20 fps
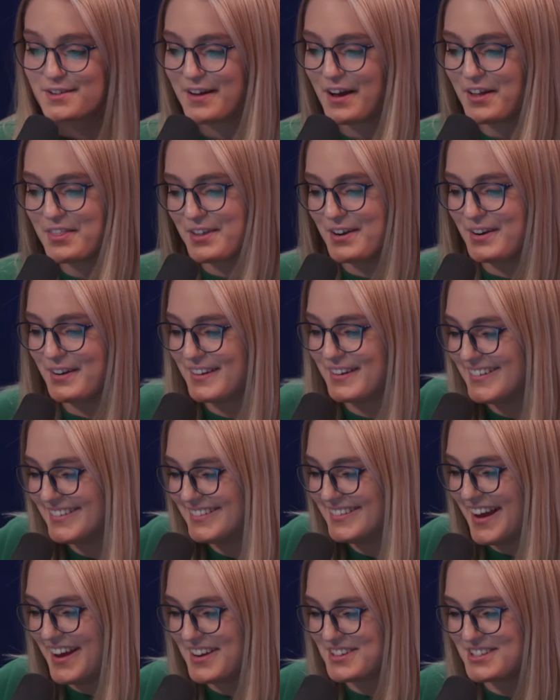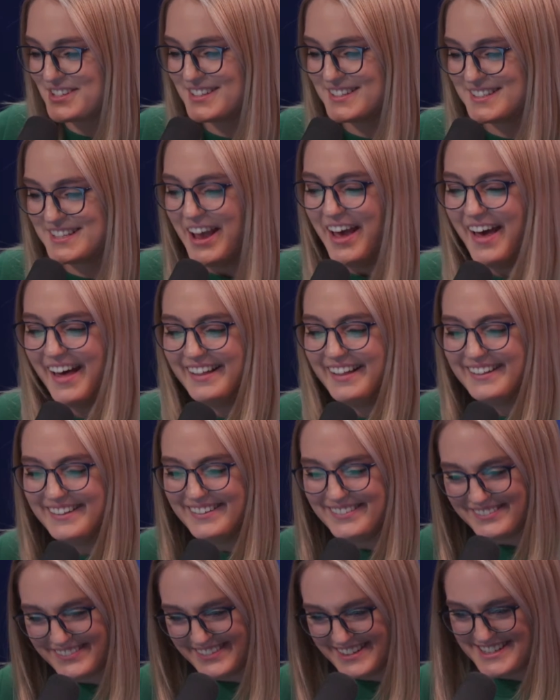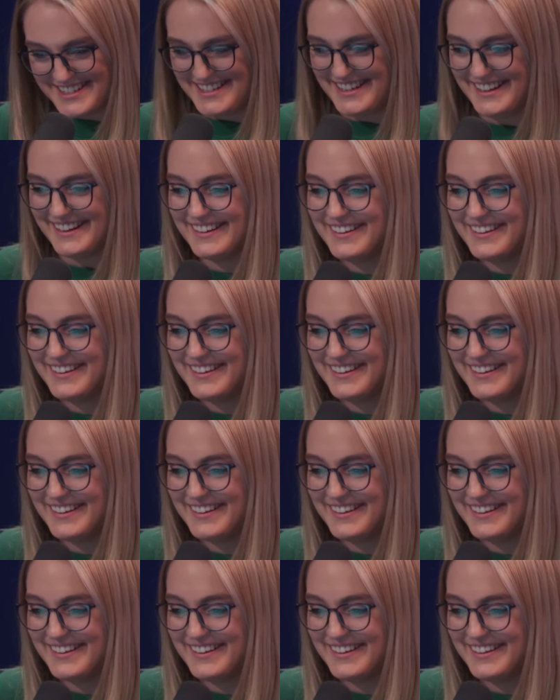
out there on national television.